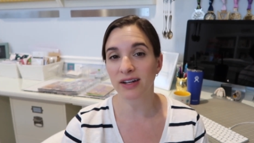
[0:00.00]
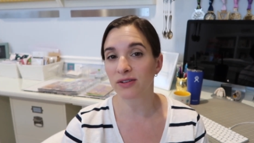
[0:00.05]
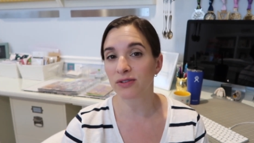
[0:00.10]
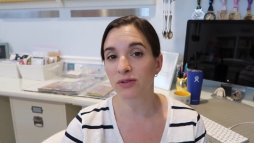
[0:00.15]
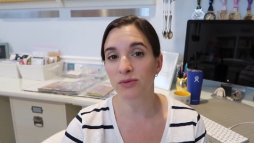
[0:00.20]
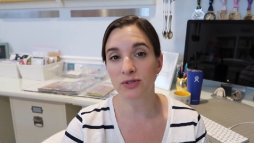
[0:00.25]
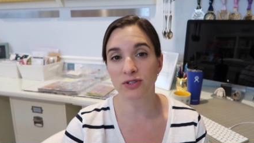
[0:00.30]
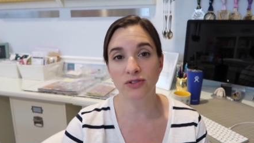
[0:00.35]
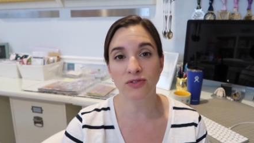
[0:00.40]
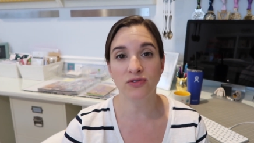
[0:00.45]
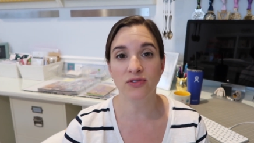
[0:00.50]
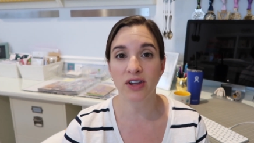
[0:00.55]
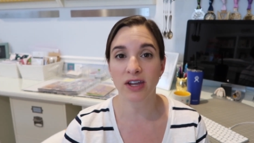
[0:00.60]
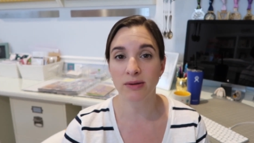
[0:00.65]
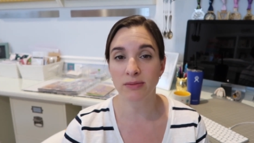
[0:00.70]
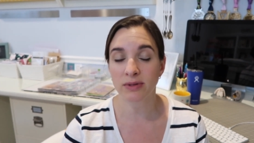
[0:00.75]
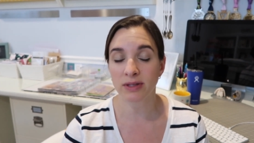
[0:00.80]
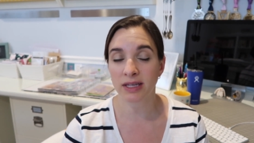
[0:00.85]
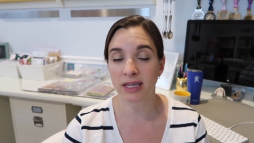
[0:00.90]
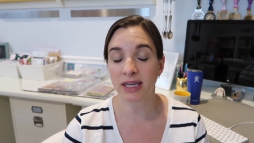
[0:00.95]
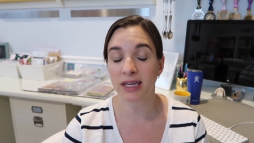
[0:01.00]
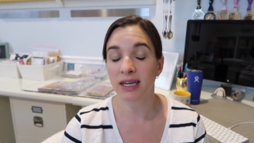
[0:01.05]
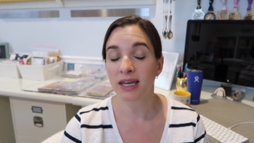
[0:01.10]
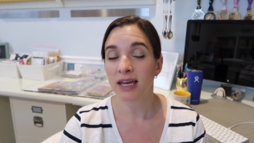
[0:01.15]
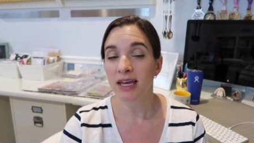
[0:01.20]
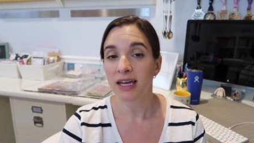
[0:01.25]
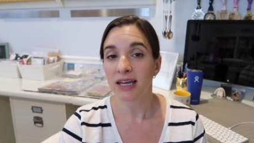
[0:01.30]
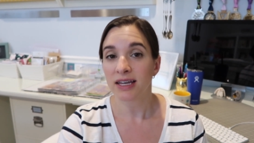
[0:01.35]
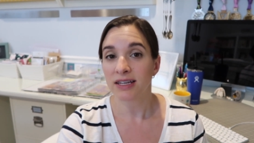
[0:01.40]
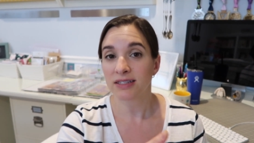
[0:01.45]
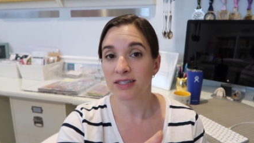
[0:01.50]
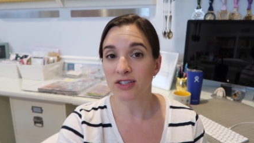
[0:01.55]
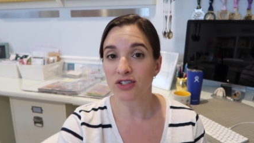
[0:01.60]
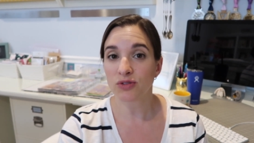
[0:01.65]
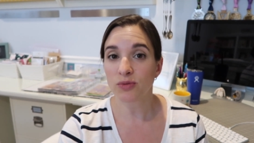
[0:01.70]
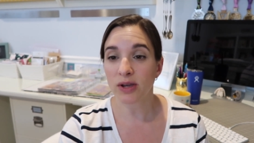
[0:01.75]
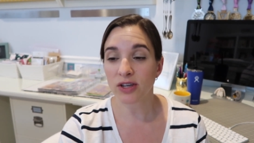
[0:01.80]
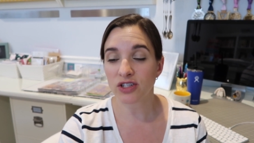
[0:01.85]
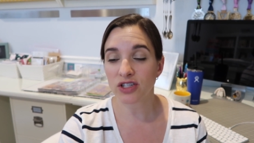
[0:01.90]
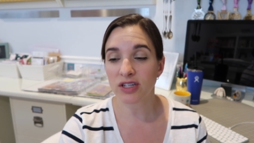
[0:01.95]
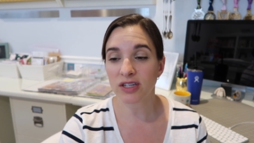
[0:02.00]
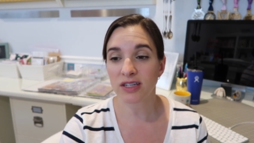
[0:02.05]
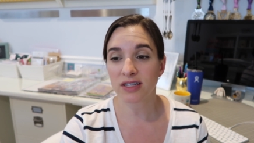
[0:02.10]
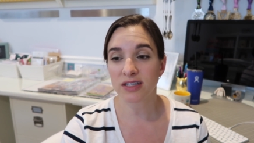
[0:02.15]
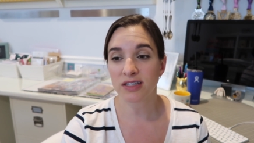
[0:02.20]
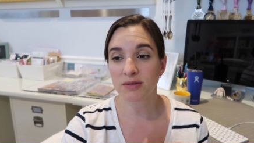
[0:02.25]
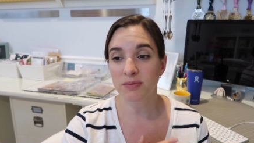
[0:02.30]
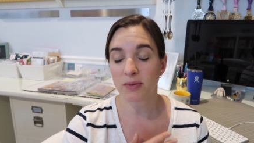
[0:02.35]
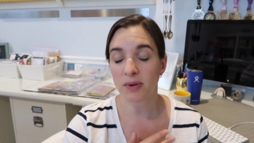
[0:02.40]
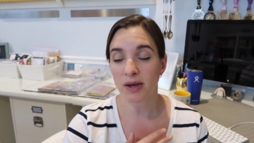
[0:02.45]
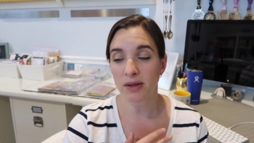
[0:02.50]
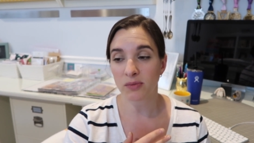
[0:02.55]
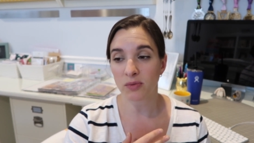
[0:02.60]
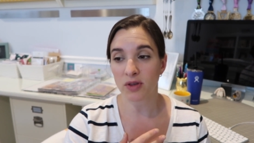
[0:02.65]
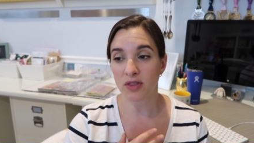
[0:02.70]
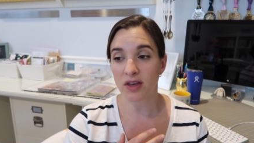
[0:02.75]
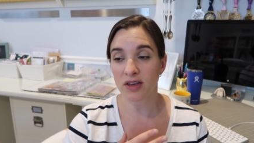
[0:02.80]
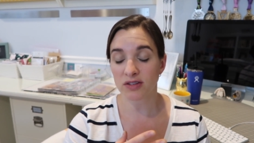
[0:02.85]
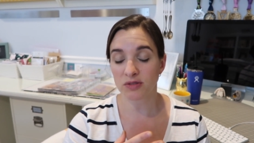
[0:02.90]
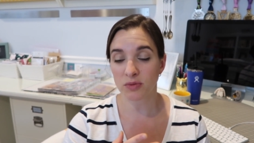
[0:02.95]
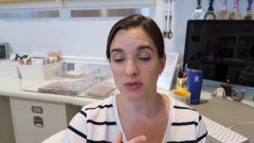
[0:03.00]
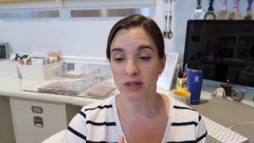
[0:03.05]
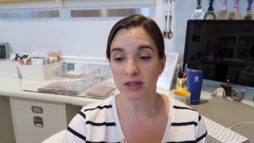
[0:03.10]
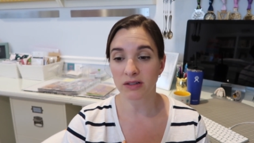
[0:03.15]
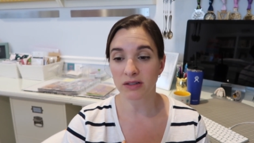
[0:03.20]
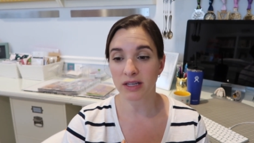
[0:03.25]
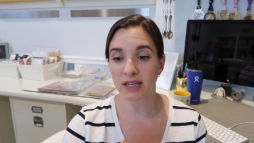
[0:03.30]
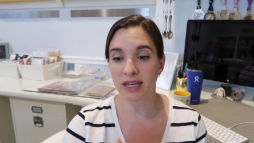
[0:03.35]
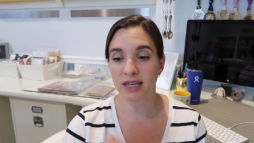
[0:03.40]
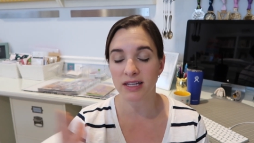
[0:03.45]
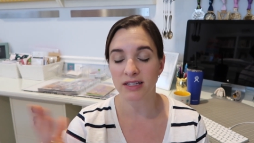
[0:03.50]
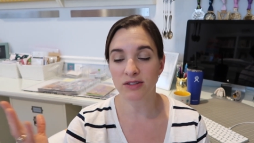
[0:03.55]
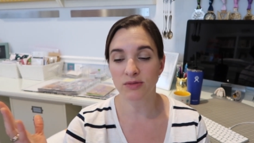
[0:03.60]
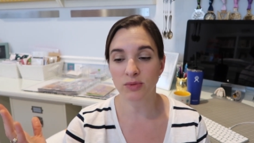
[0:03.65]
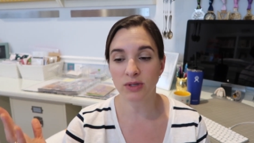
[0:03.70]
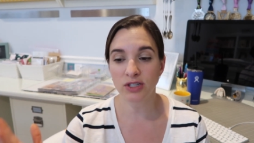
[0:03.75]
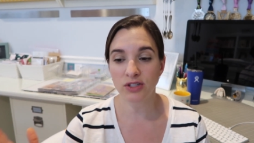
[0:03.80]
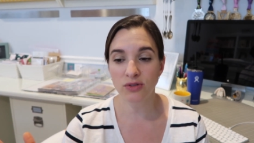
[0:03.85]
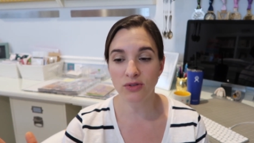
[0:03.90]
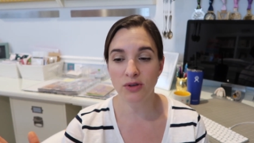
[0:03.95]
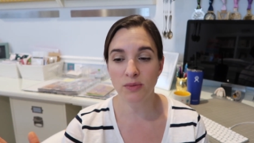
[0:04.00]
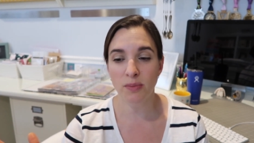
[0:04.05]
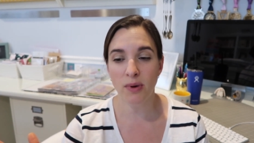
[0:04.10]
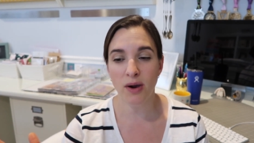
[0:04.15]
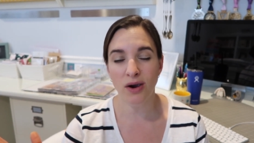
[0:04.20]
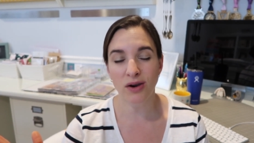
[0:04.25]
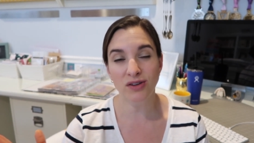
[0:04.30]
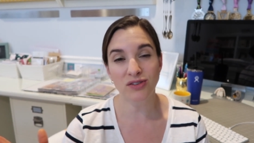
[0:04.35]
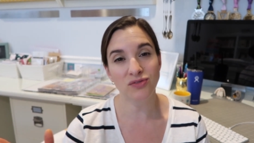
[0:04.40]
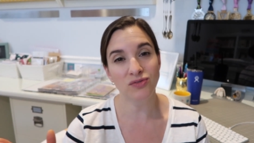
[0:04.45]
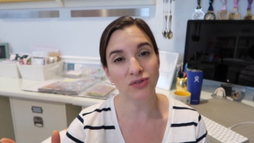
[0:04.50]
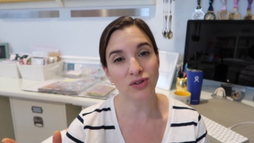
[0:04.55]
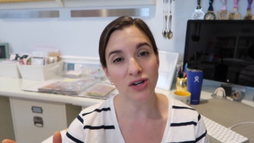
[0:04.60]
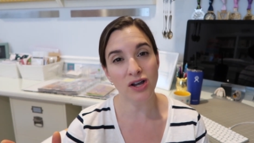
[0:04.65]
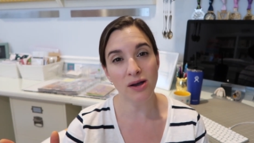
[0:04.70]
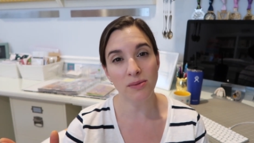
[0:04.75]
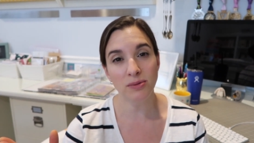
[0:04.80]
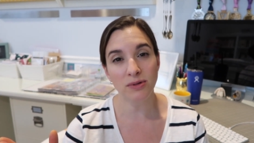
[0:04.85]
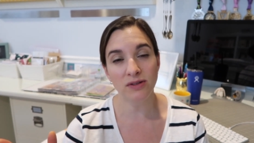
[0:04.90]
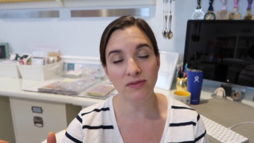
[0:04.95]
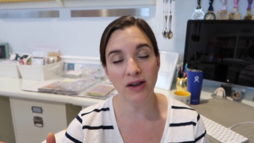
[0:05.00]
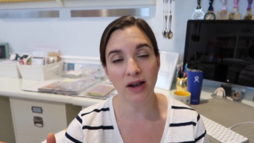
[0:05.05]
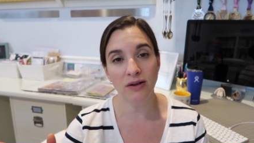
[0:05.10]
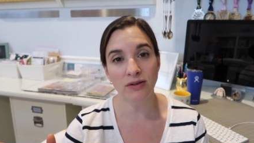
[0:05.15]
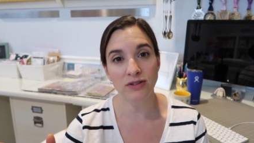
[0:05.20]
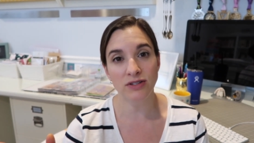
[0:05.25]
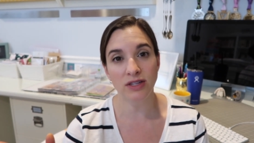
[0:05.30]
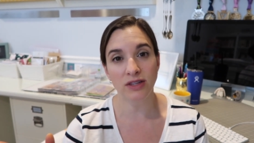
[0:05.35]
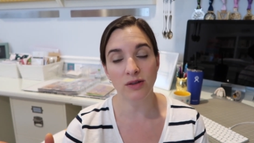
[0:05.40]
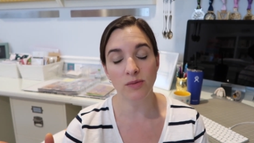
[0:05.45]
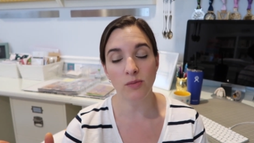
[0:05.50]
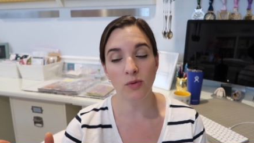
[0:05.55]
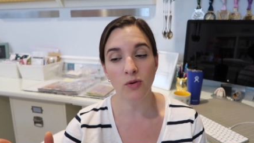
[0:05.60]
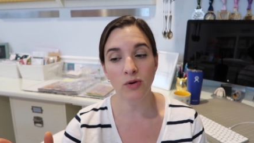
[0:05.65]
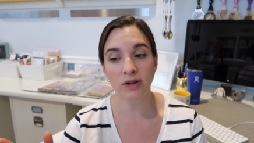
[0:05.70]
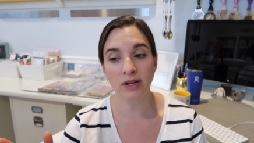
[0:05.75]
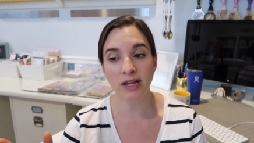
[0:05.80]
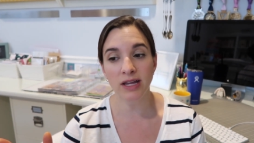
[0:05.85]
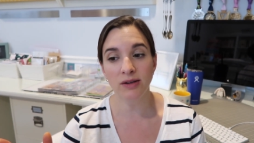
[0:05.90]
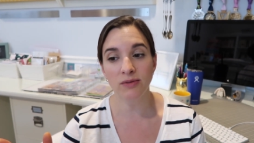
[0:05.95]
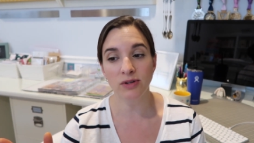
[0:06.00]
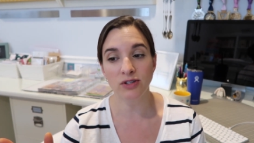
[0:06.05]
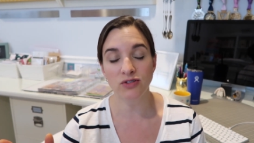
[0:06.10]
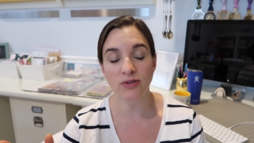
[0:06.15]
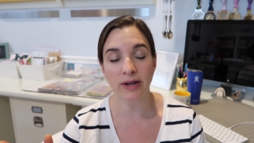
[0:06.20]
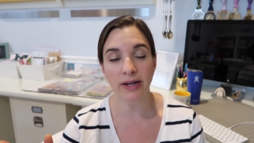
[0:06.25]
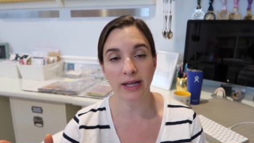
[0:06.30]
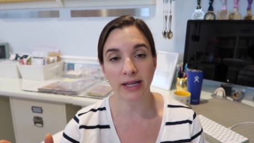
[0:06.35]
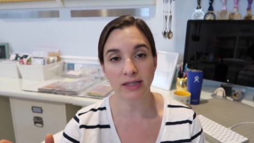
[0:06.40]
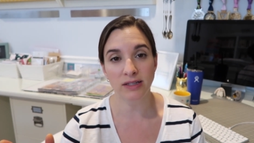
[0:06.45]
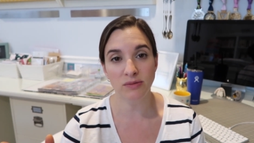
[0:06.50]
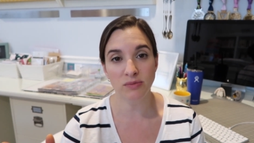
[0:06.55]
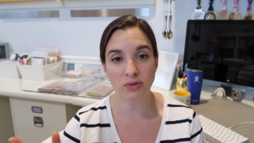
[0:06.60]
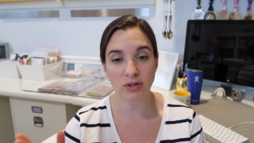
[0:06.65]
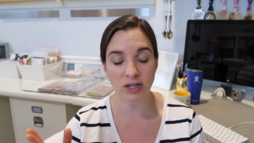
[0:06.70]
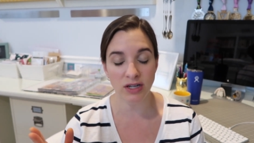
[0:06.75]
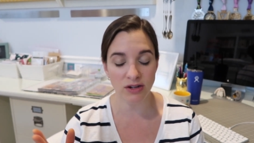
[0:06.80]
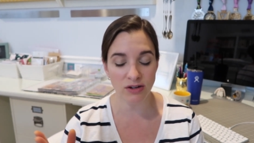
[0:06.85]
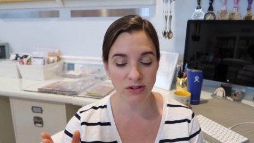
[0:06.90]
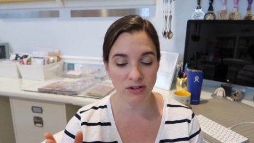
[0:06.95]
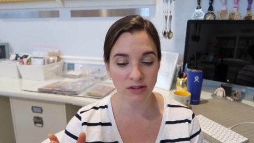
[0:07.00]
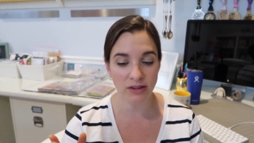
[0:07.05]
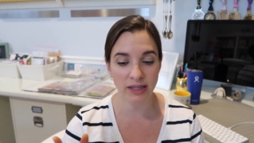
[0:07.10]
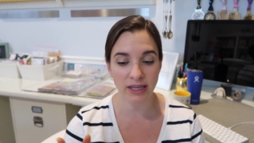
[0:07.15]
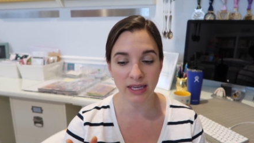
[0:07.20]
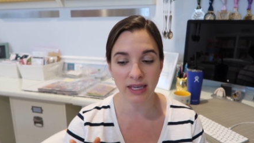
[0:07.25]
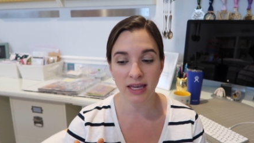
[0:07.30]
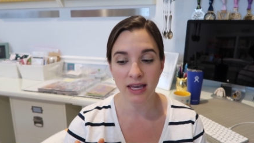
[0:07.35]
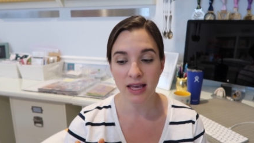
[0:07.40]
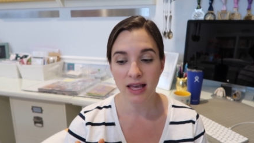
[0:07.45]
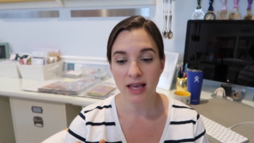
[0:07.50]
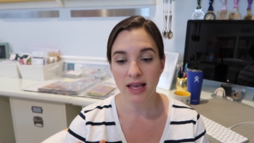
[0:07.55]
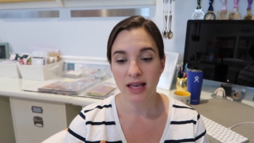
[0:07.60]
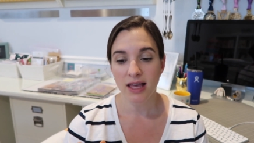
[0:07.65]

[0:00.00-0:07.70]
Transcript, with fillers: I don't know what your family situation is, but with us with little kids, we do the parks for a couple of hours in the morning. We try to get there pretty early